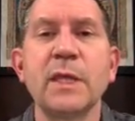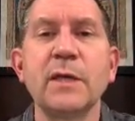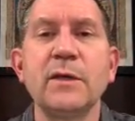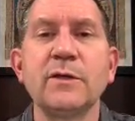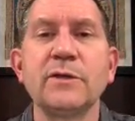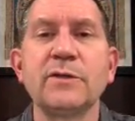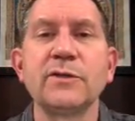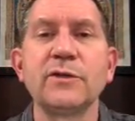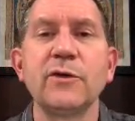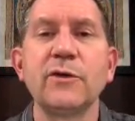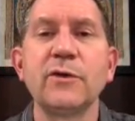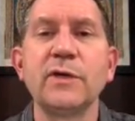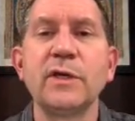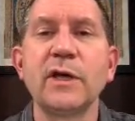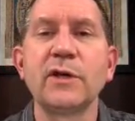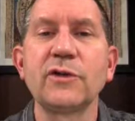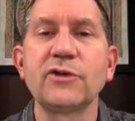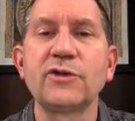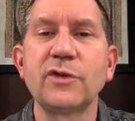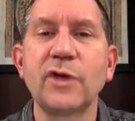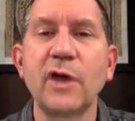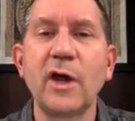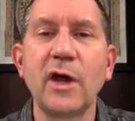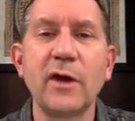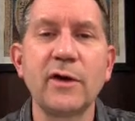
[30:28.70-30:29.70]
So
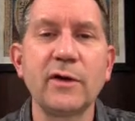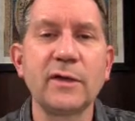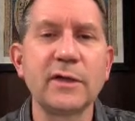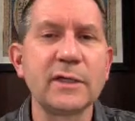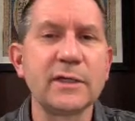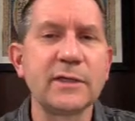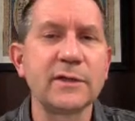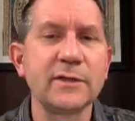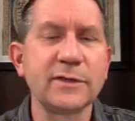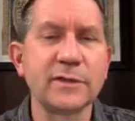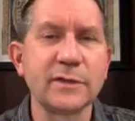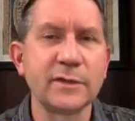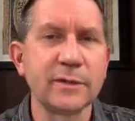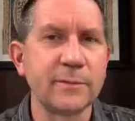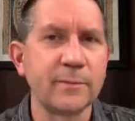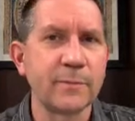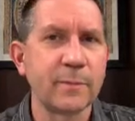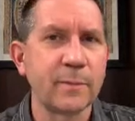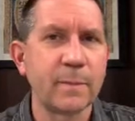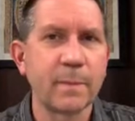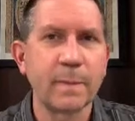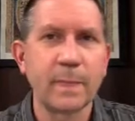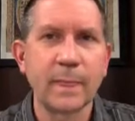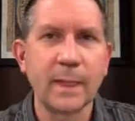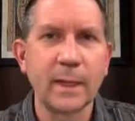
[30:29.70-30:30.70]
yashar is
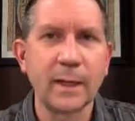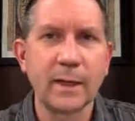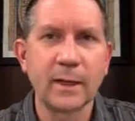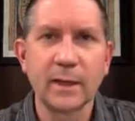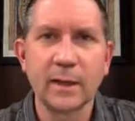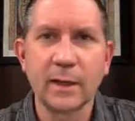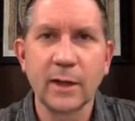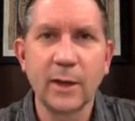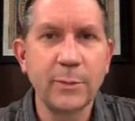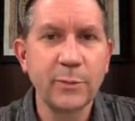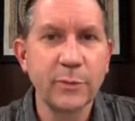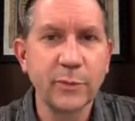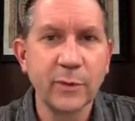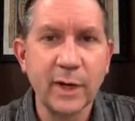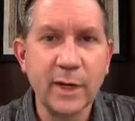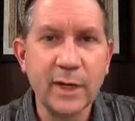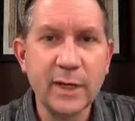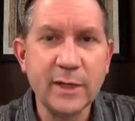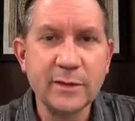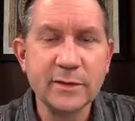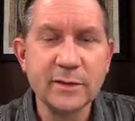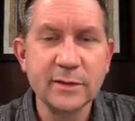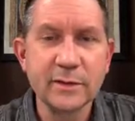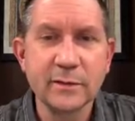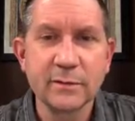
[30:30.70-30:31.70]

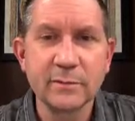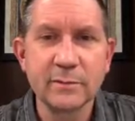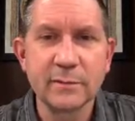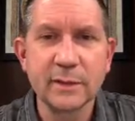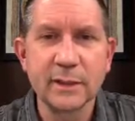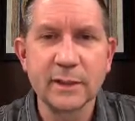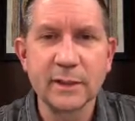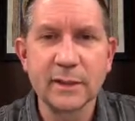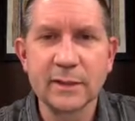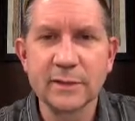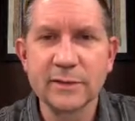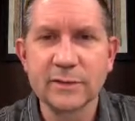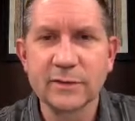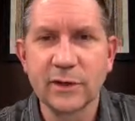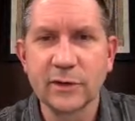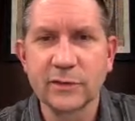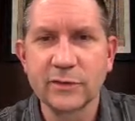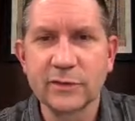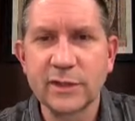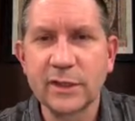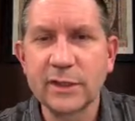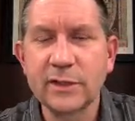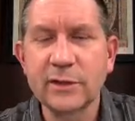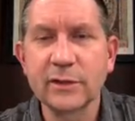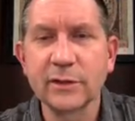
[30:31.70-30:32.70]
upright. It's
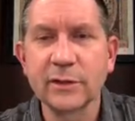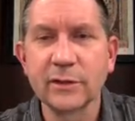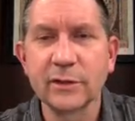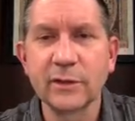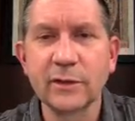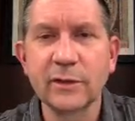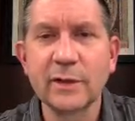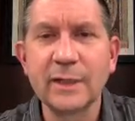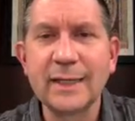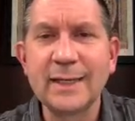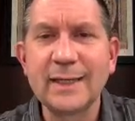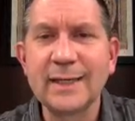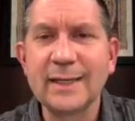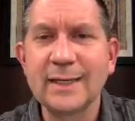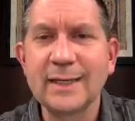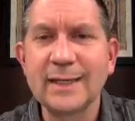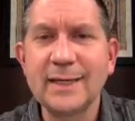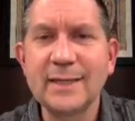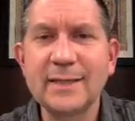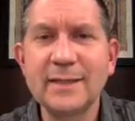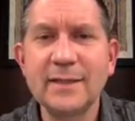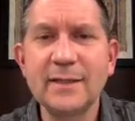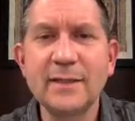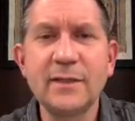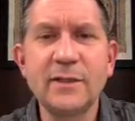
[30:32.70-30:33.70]
articular.
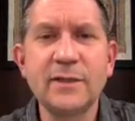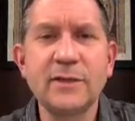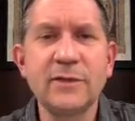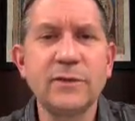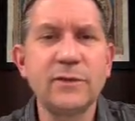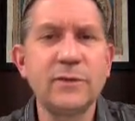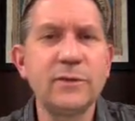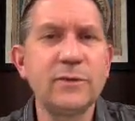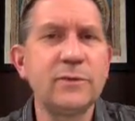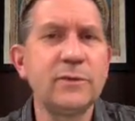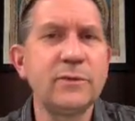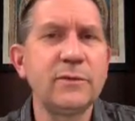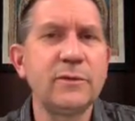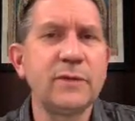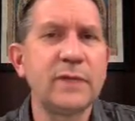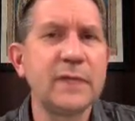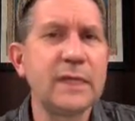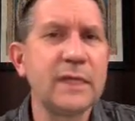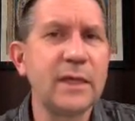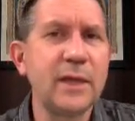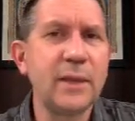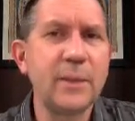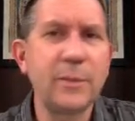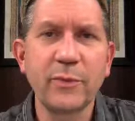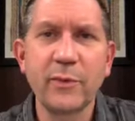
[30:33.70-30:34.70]
He didn't do
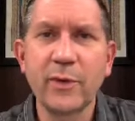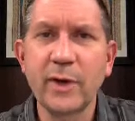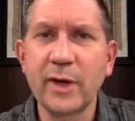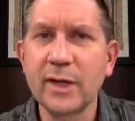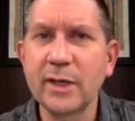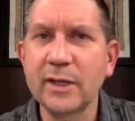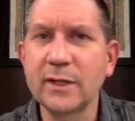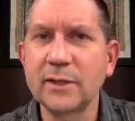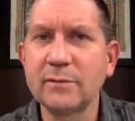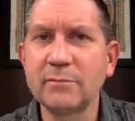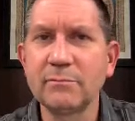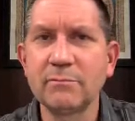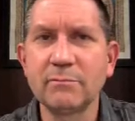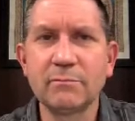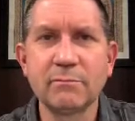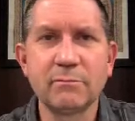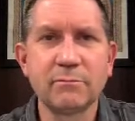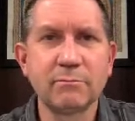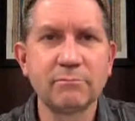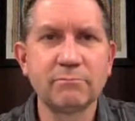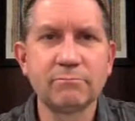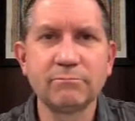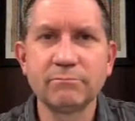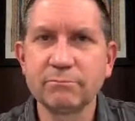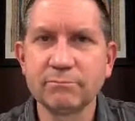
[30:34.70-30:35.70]
the upright
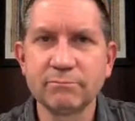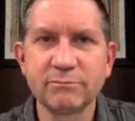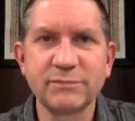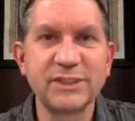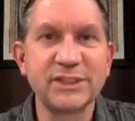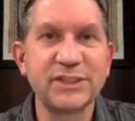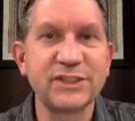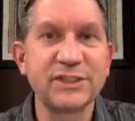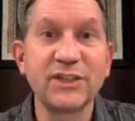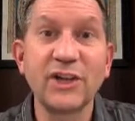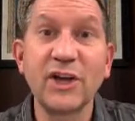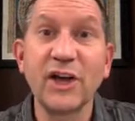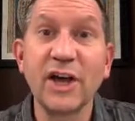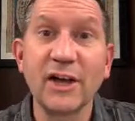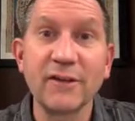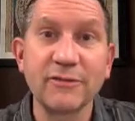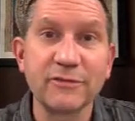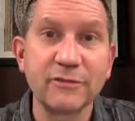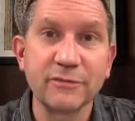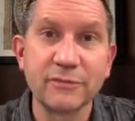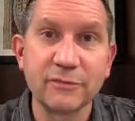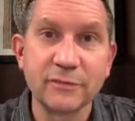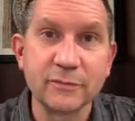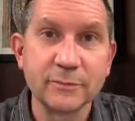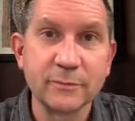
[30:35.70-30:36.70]

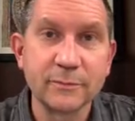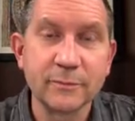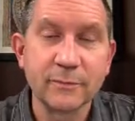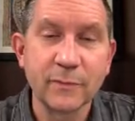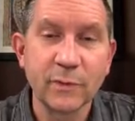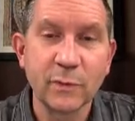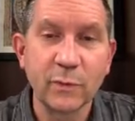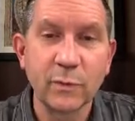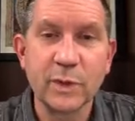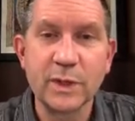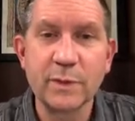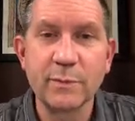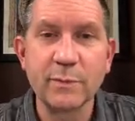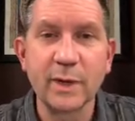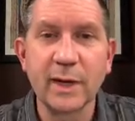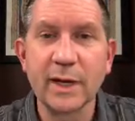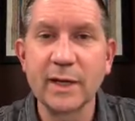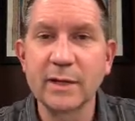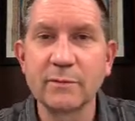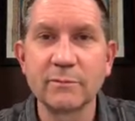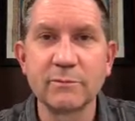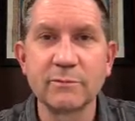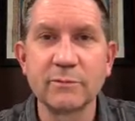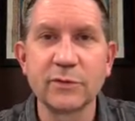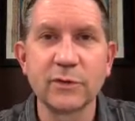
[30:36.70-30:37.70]
stuff. We
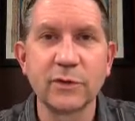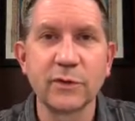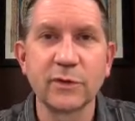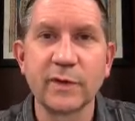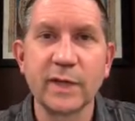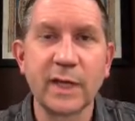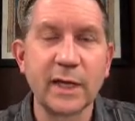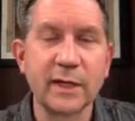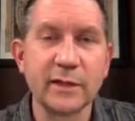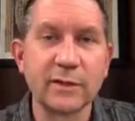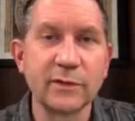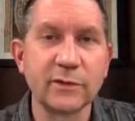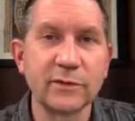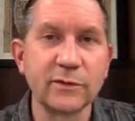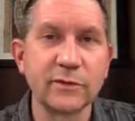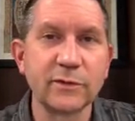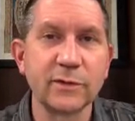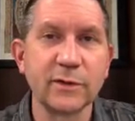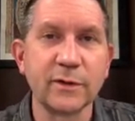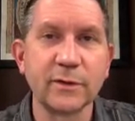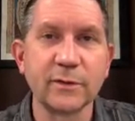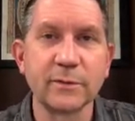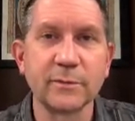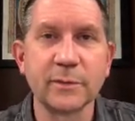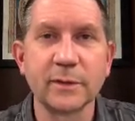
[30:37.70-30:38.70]
might turn that
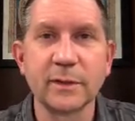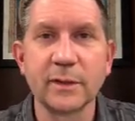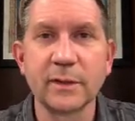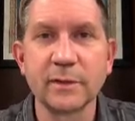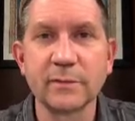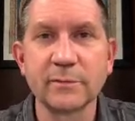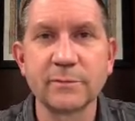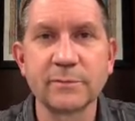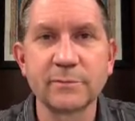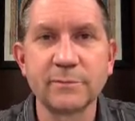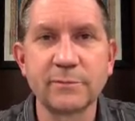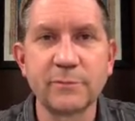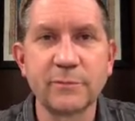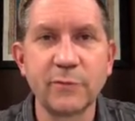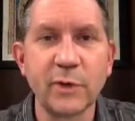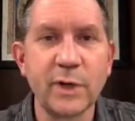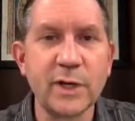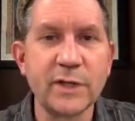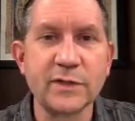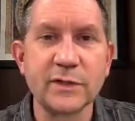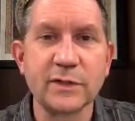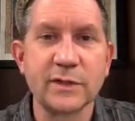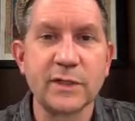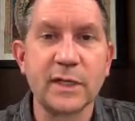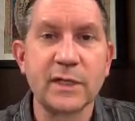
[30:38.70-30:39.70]
into a
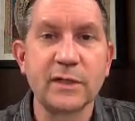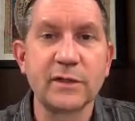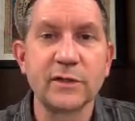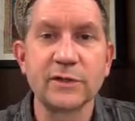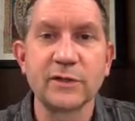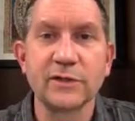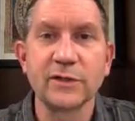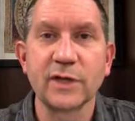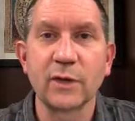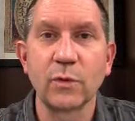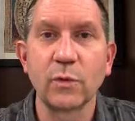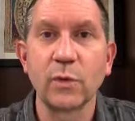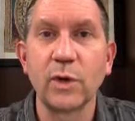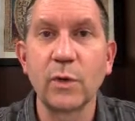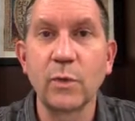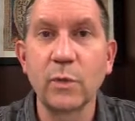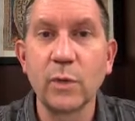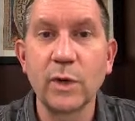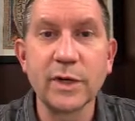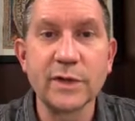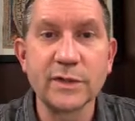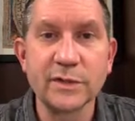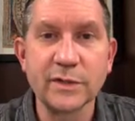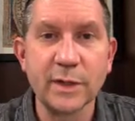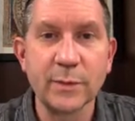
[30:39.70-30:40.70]
phrase in English like what
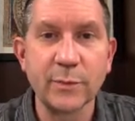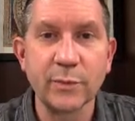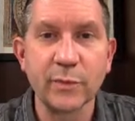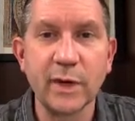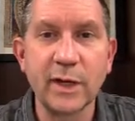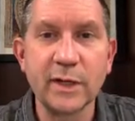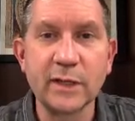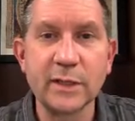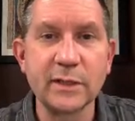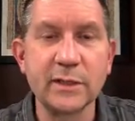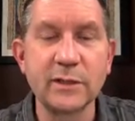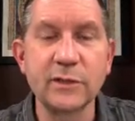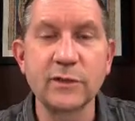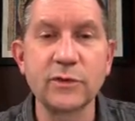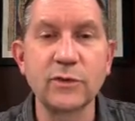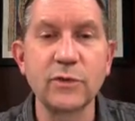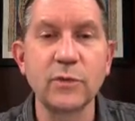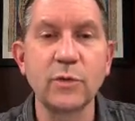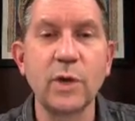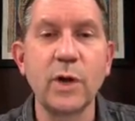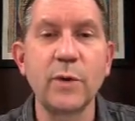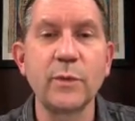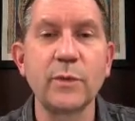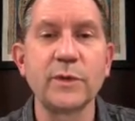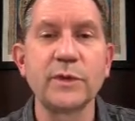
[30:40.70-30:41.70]
was upright. He didn't do
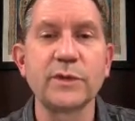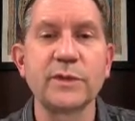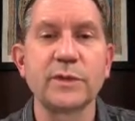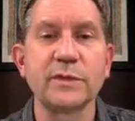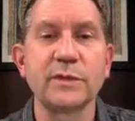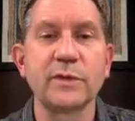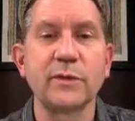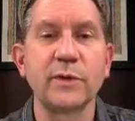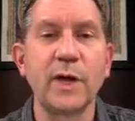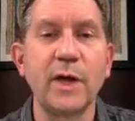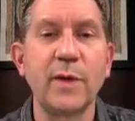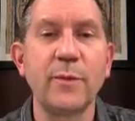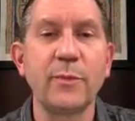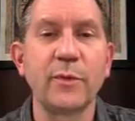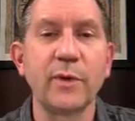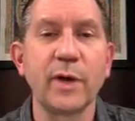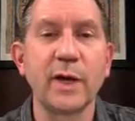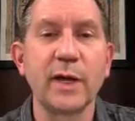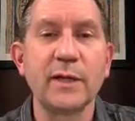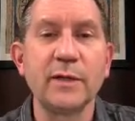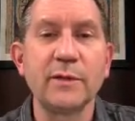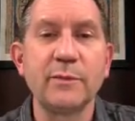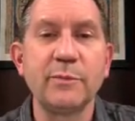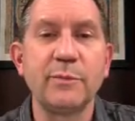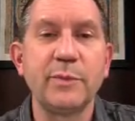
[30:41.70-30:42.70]
what was
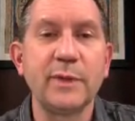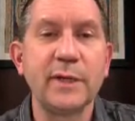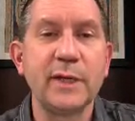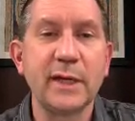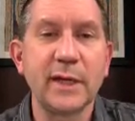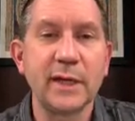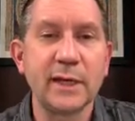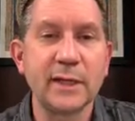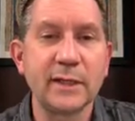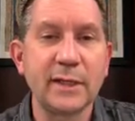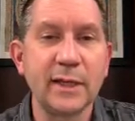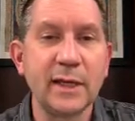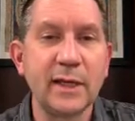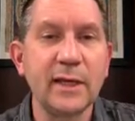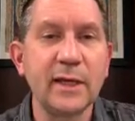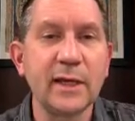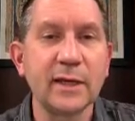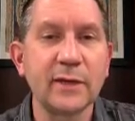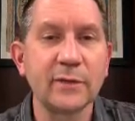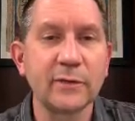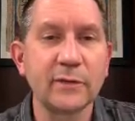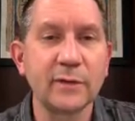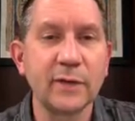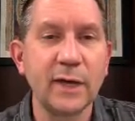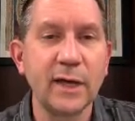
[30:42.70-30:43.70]
upright. Be'enei
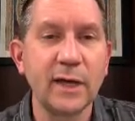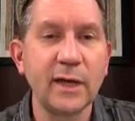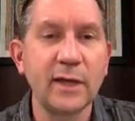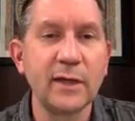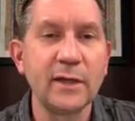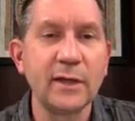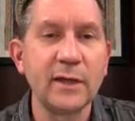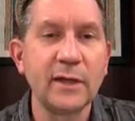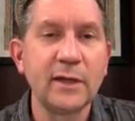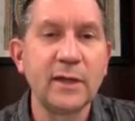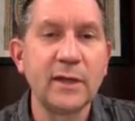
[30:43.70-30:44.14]
Adonai